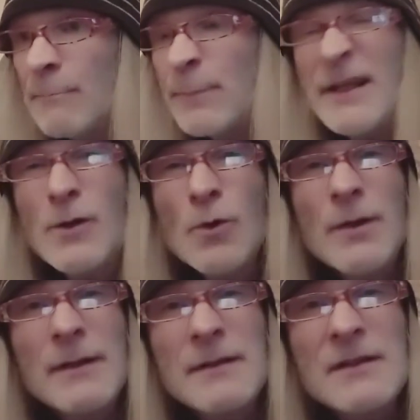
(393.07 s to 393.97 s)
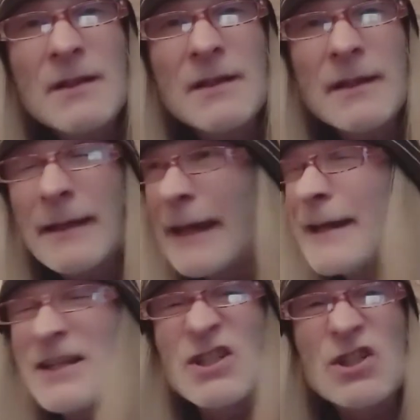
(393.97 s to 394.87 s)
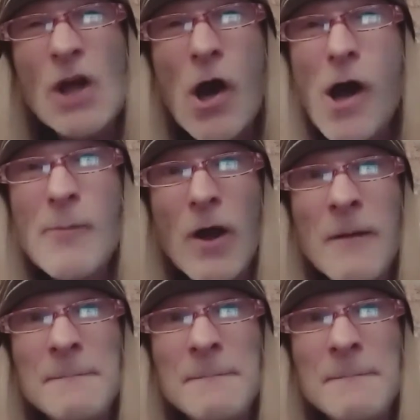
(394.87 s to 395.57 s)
you know, Keir Starmer,